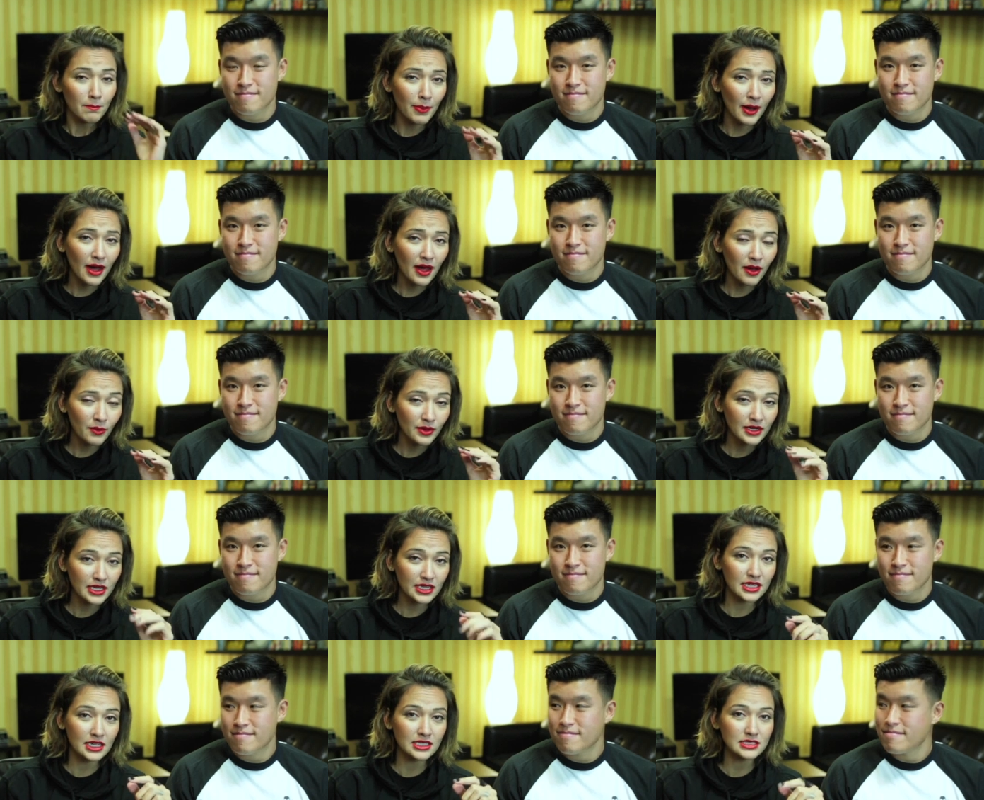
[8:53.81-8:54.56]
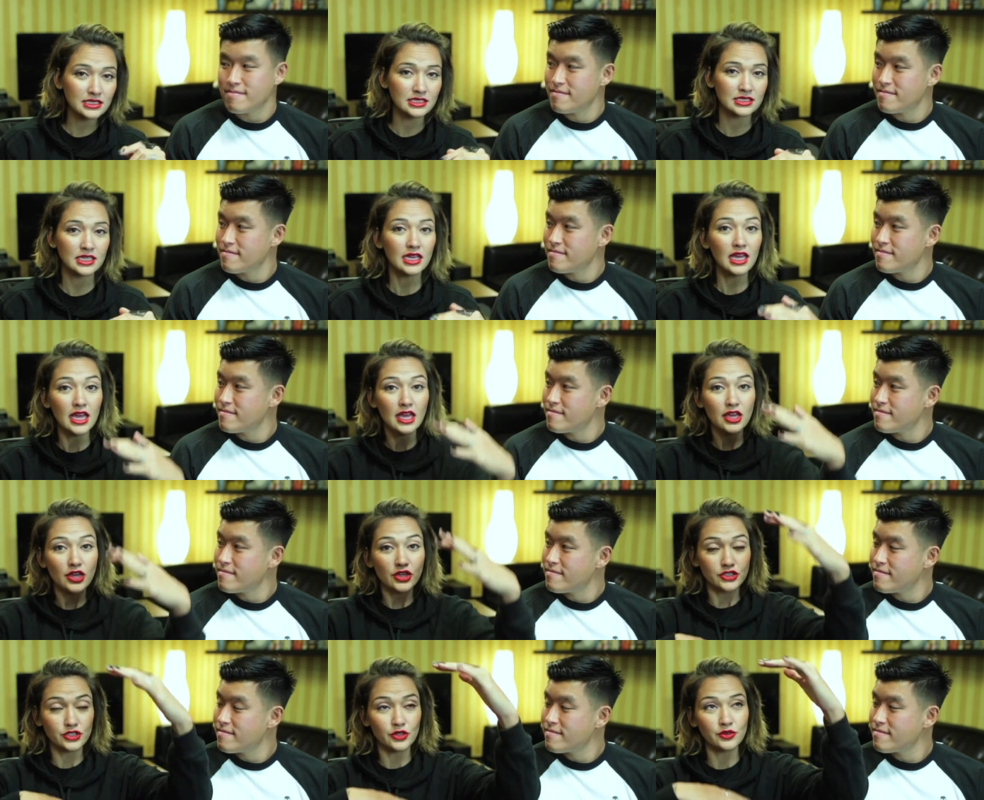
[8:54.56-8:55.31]
Speaker 1: But what he does is,
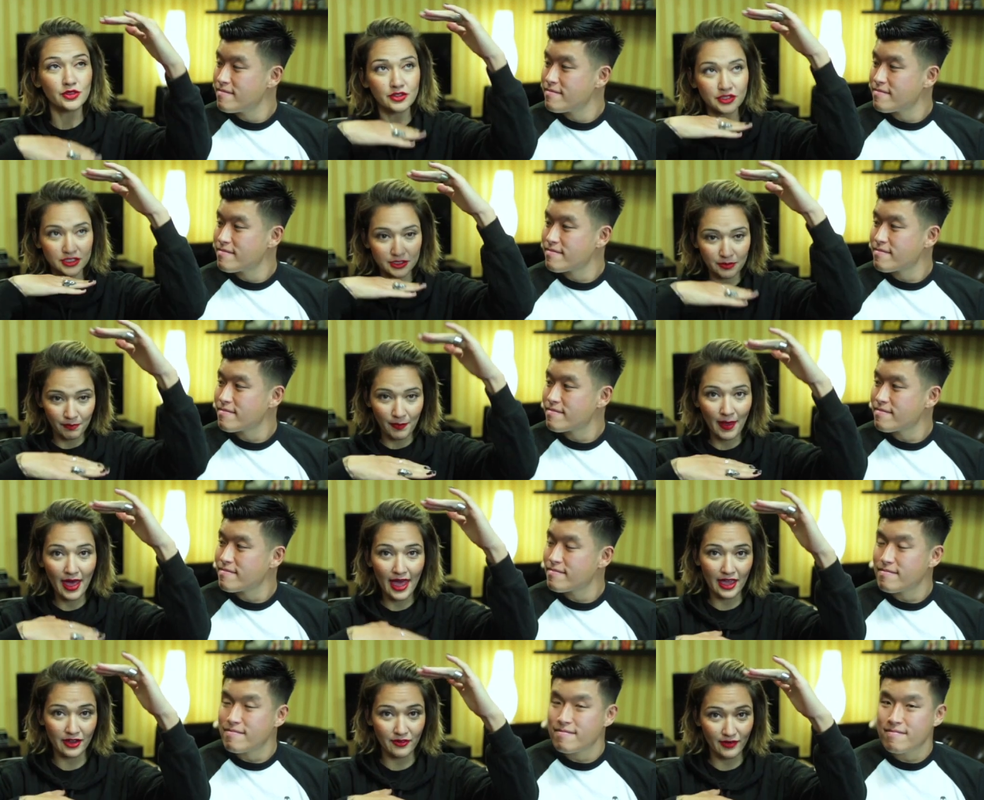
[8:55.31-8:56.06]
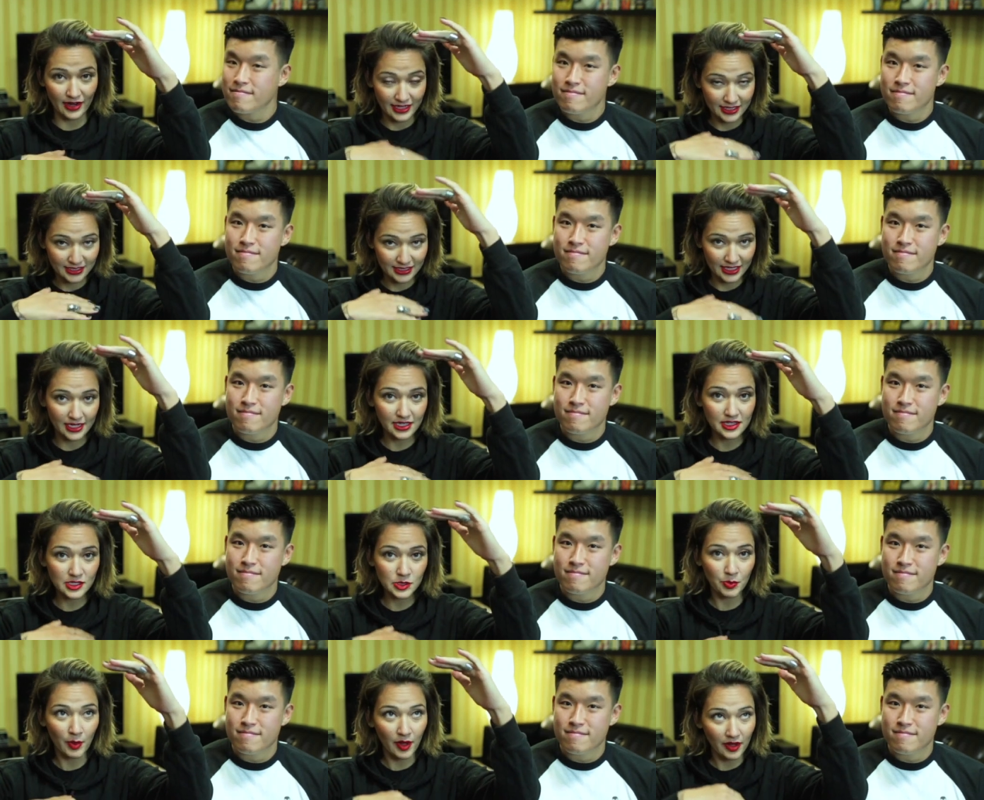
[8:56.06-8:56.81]
so there's a bag, right? Inside
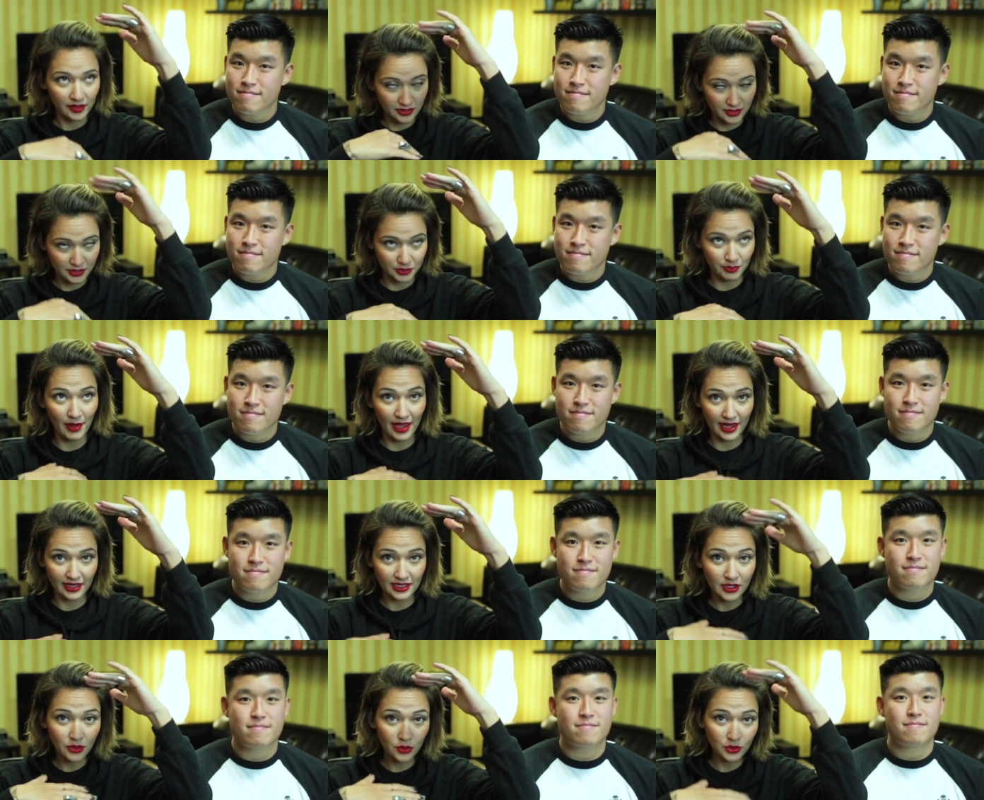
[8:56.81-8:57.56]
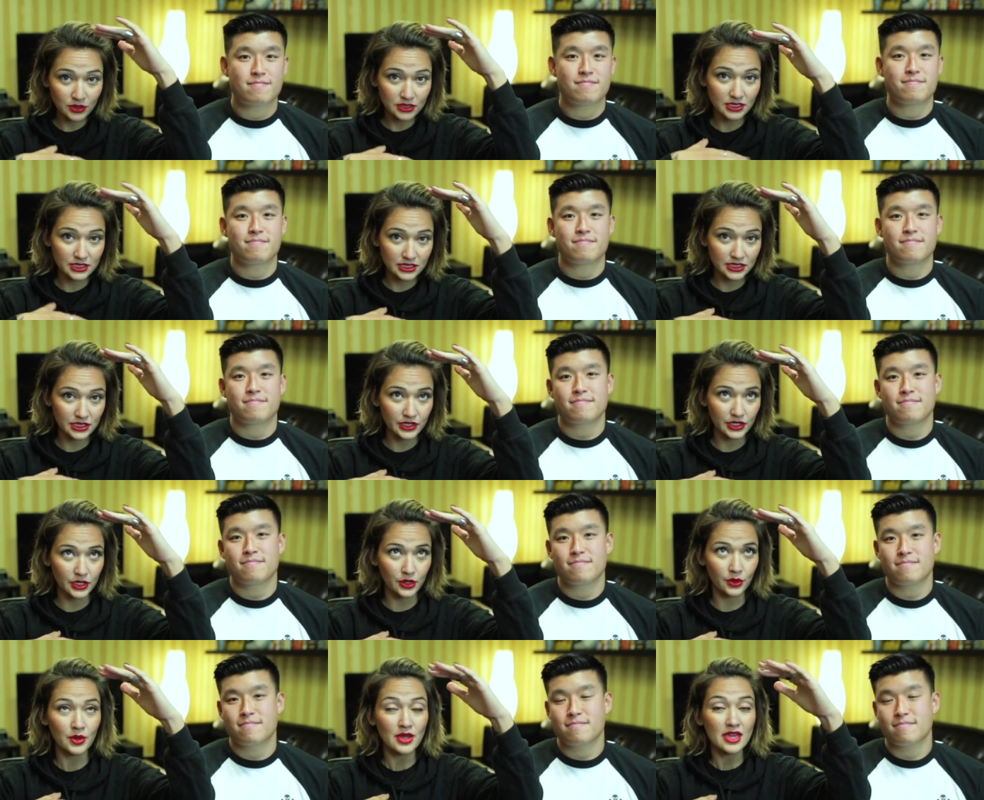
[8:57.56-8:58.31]
of this box, there's a bag that holds the
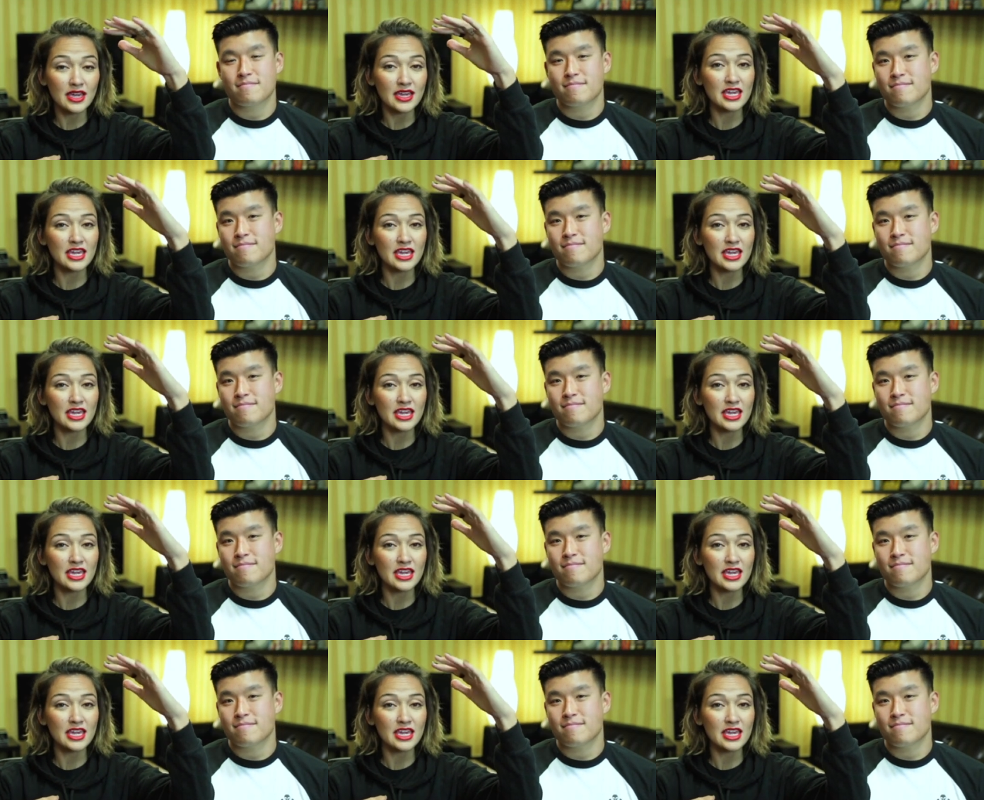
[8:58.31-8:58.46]
cereal.